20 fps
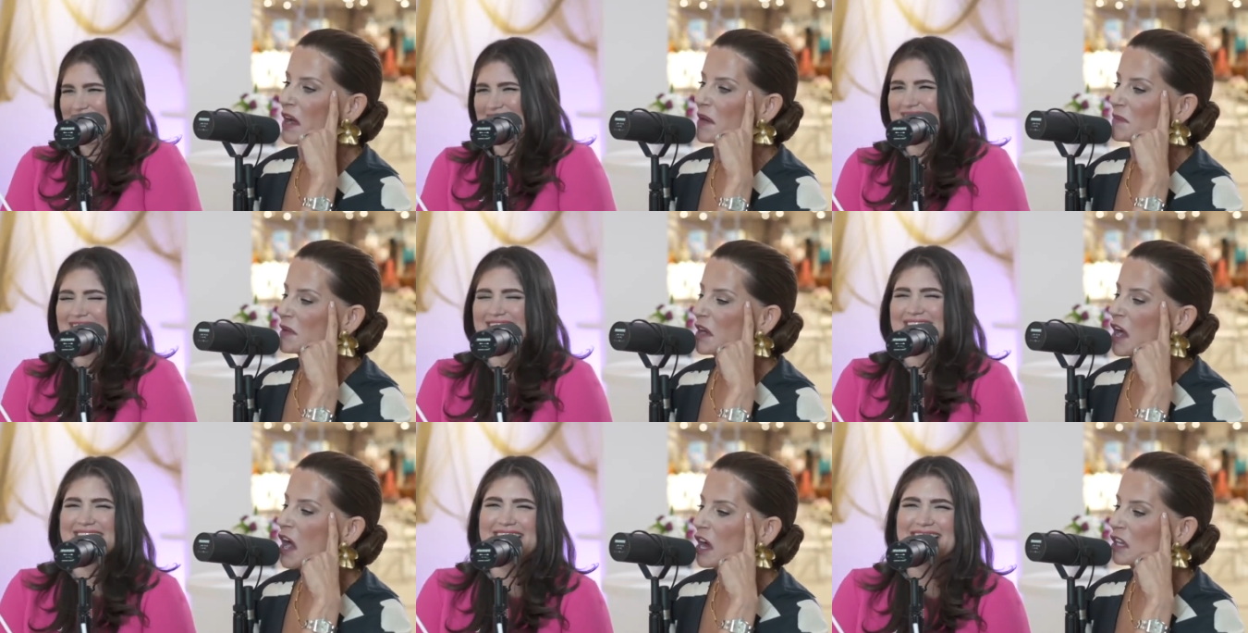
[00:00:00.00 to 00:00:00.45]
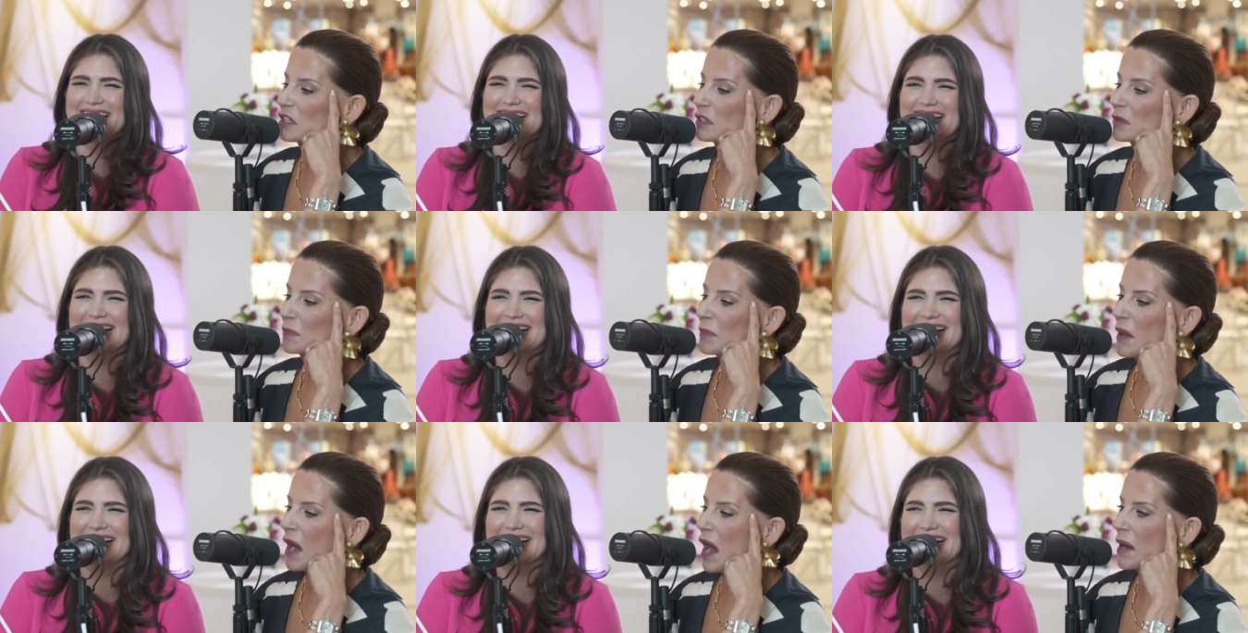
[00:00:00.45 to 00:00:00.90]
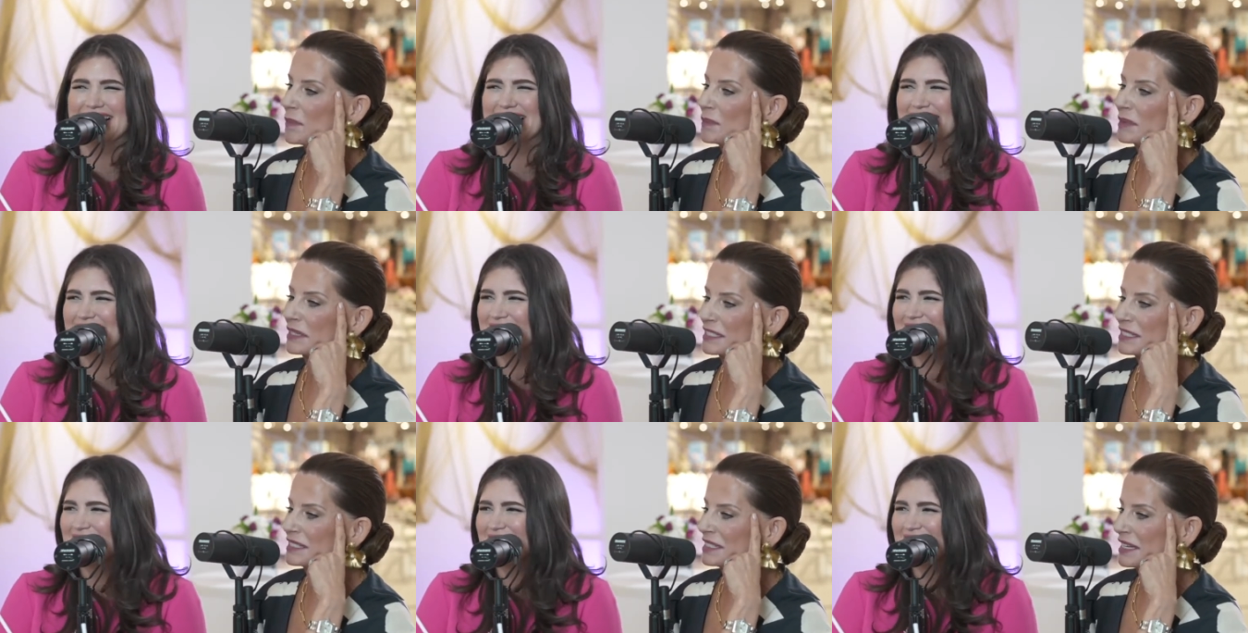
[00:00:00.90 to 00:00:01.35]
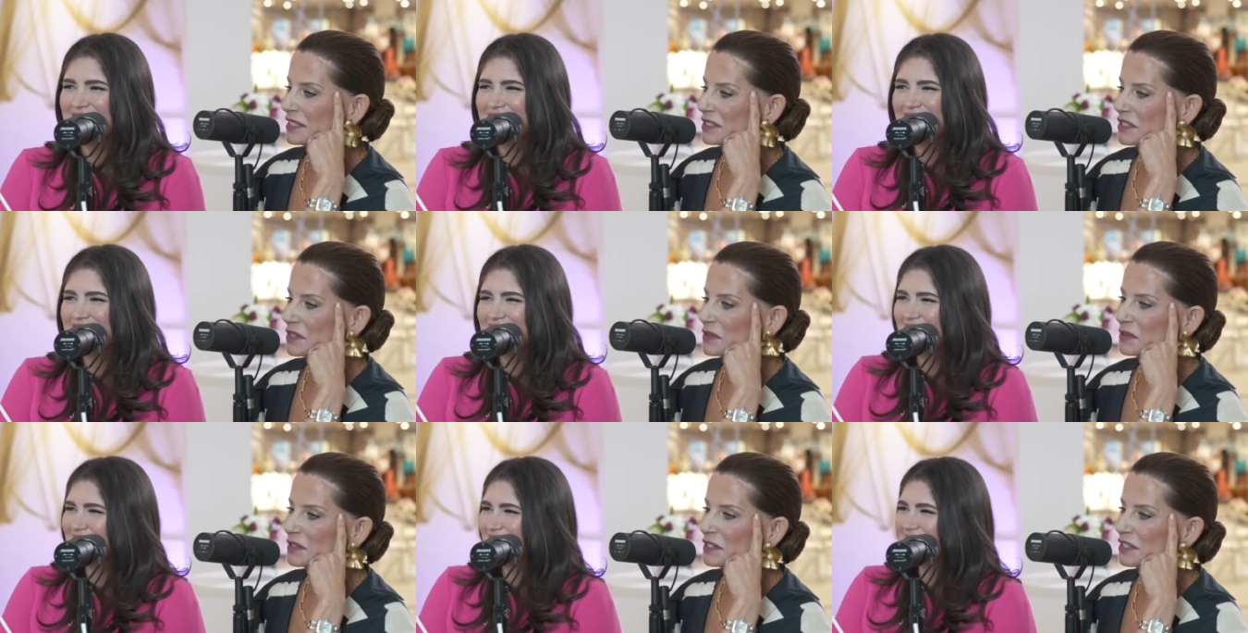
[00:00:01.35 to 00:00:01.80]
Speaker 1: um, Color Pop
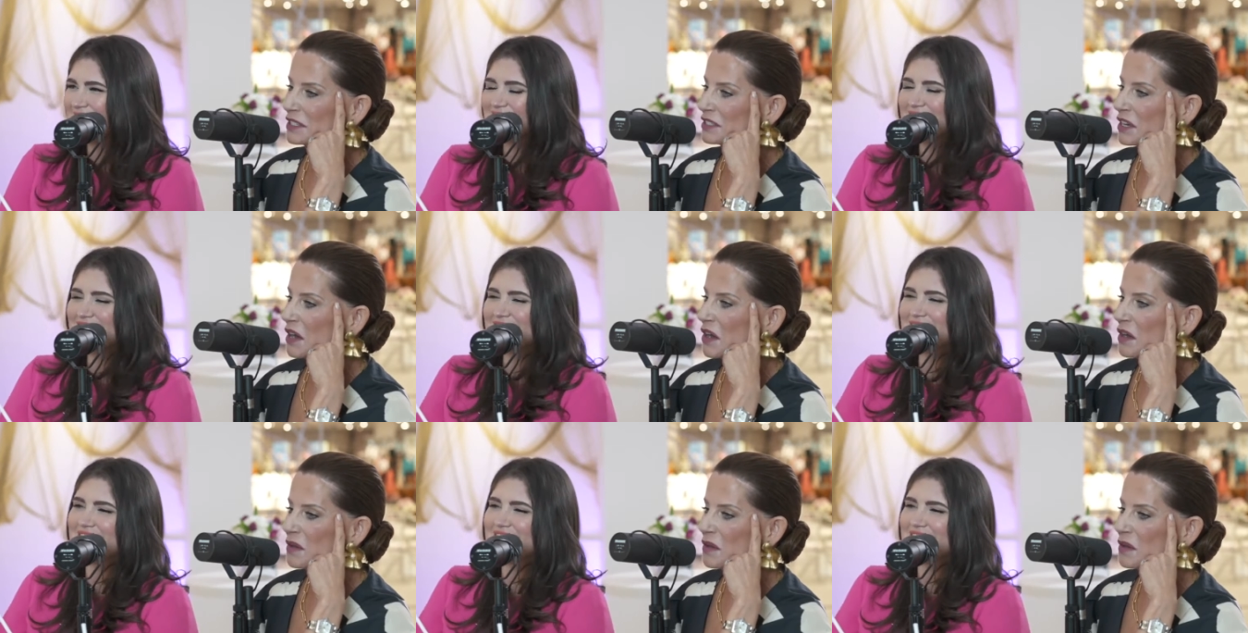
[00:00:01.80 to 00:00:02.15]
accessories.